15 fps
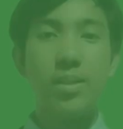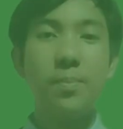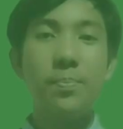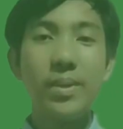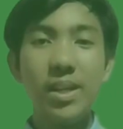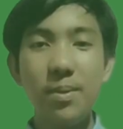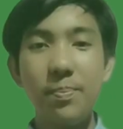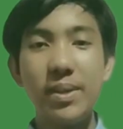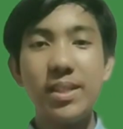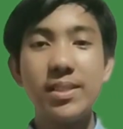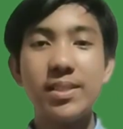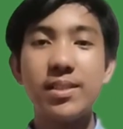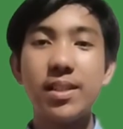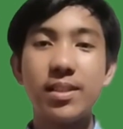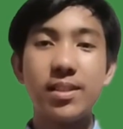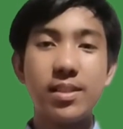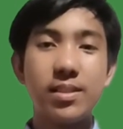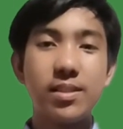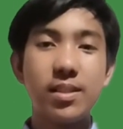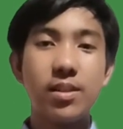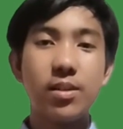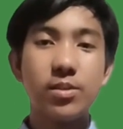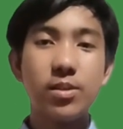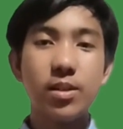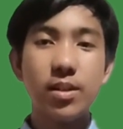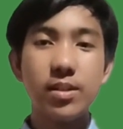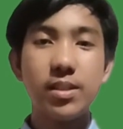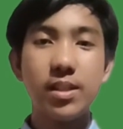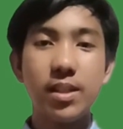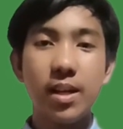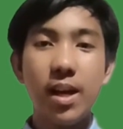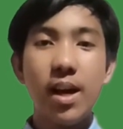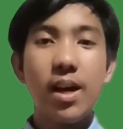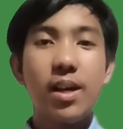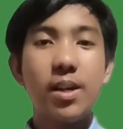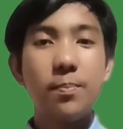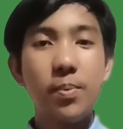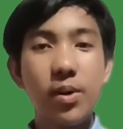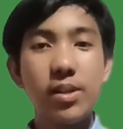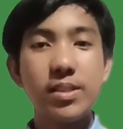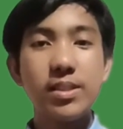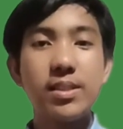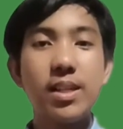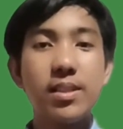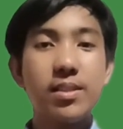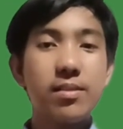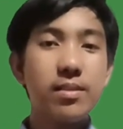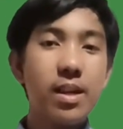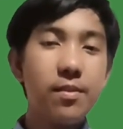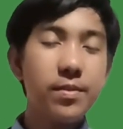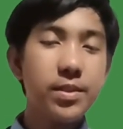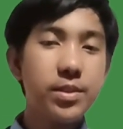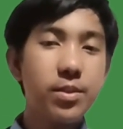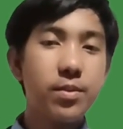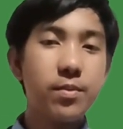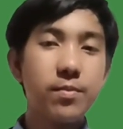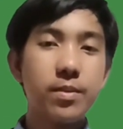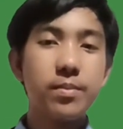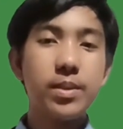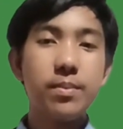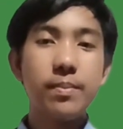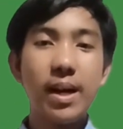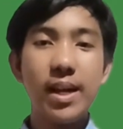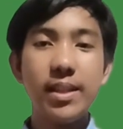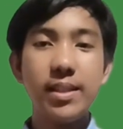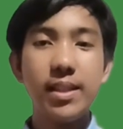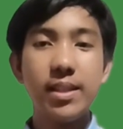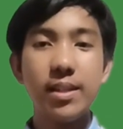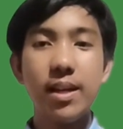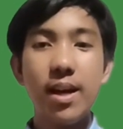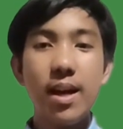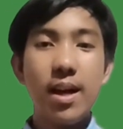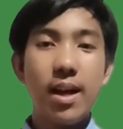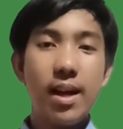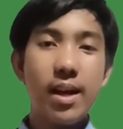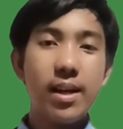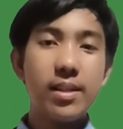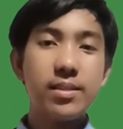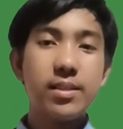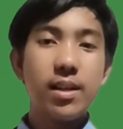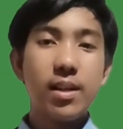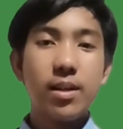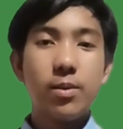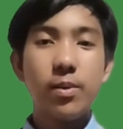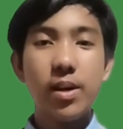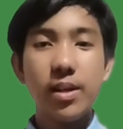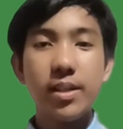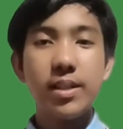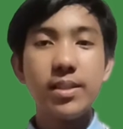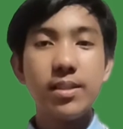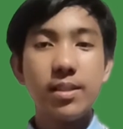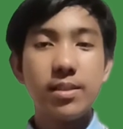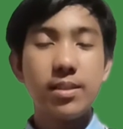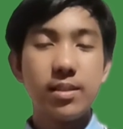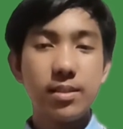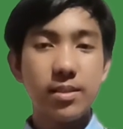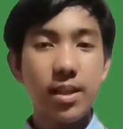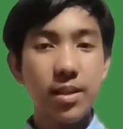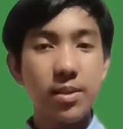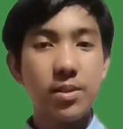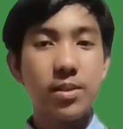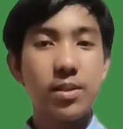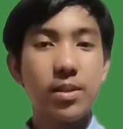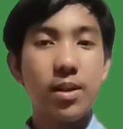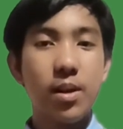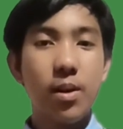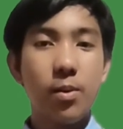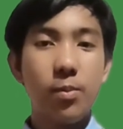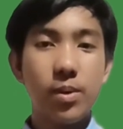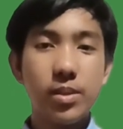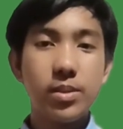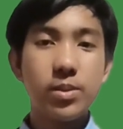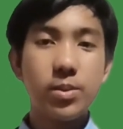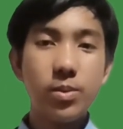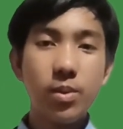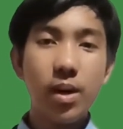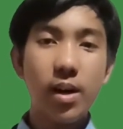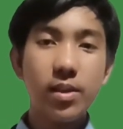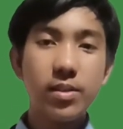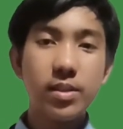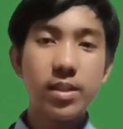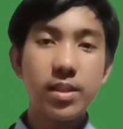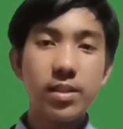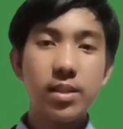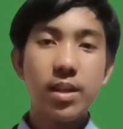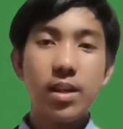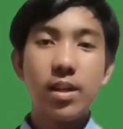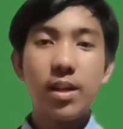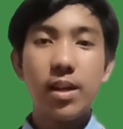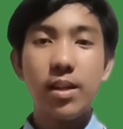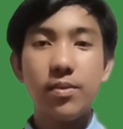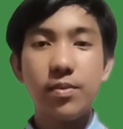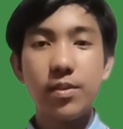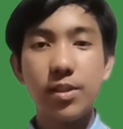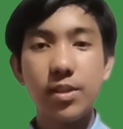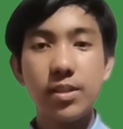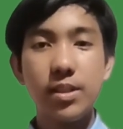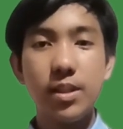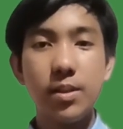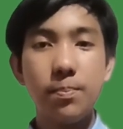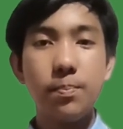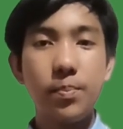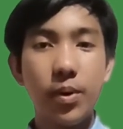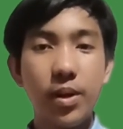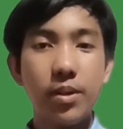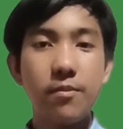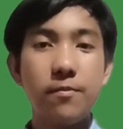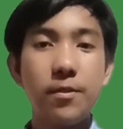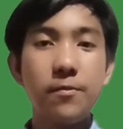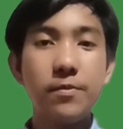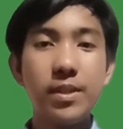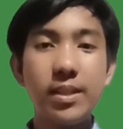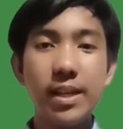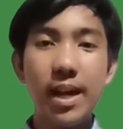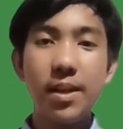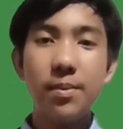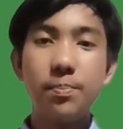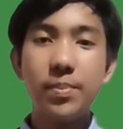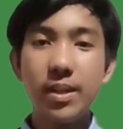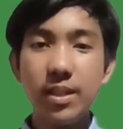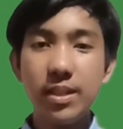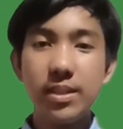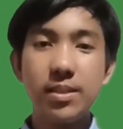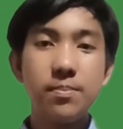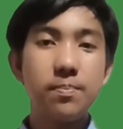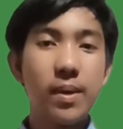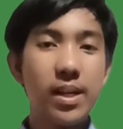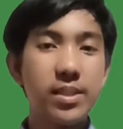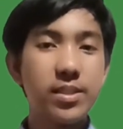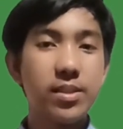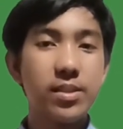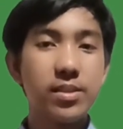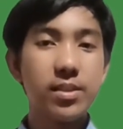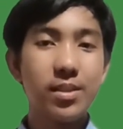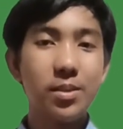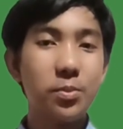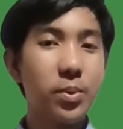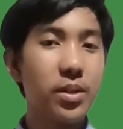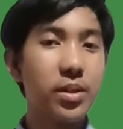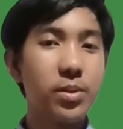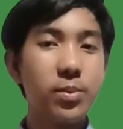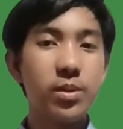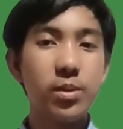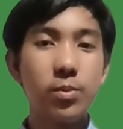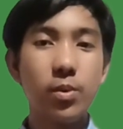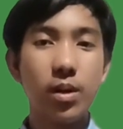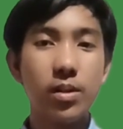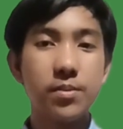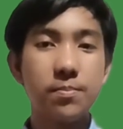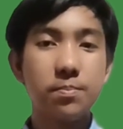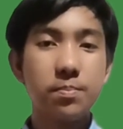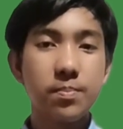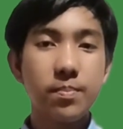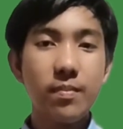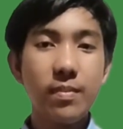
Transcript: The Philippines Statistics Authority reports that the revenue from the mining and quarrying sector was 230.59 billion pesos in 2021.